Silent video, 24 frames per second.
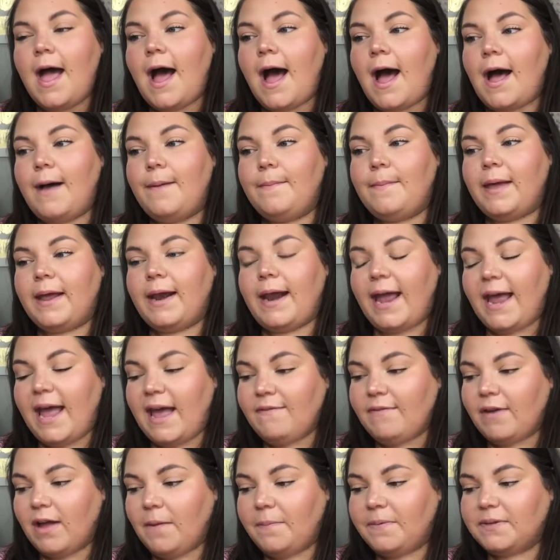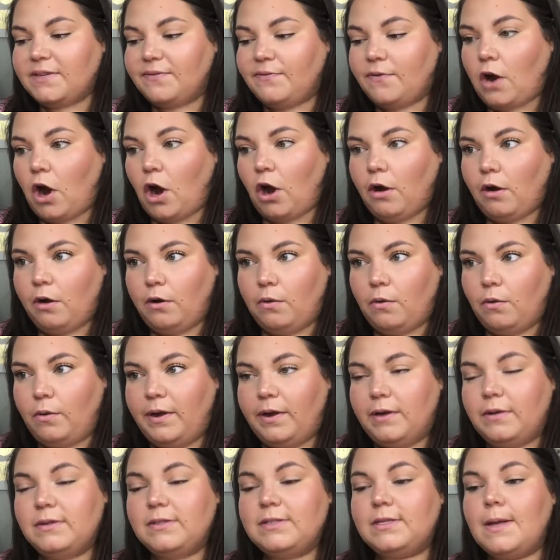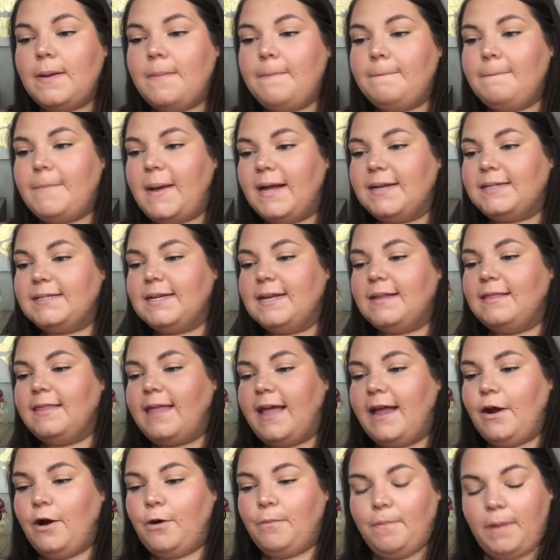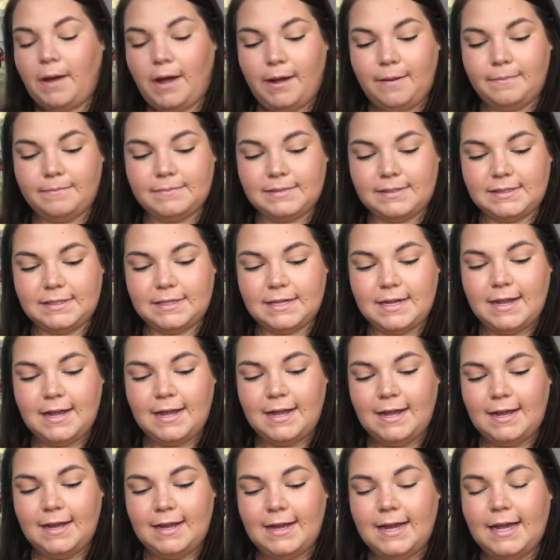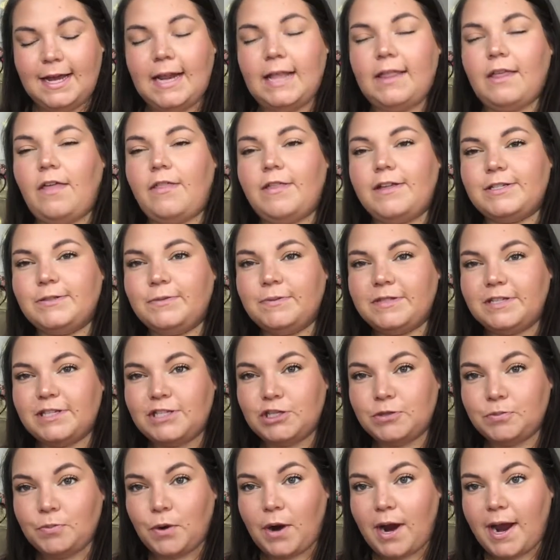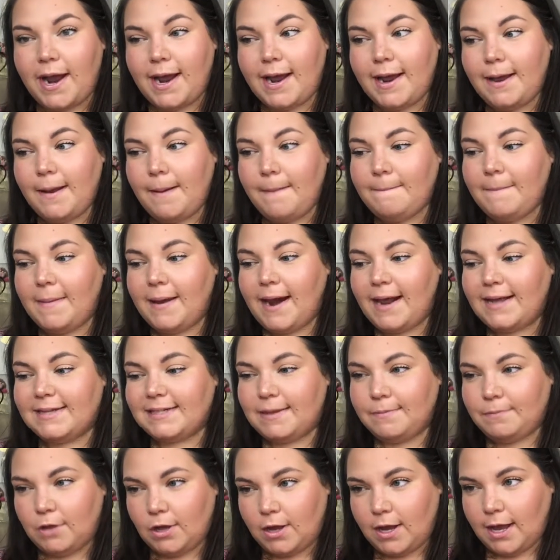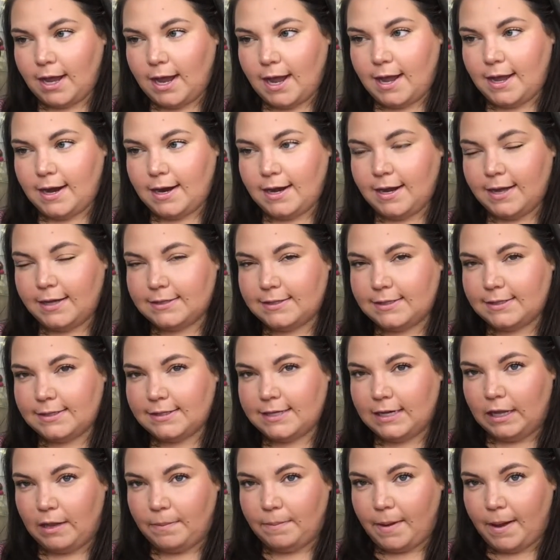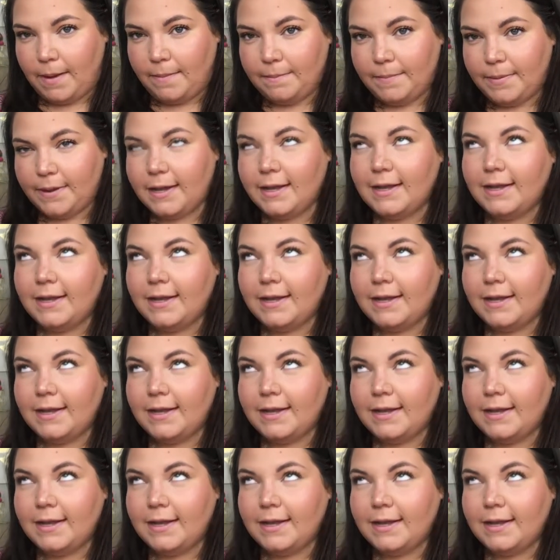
um, and I have a couple different argan oils, but they are pumps, and I thought this was a spray, but as I'm looking at it, it's still a pump.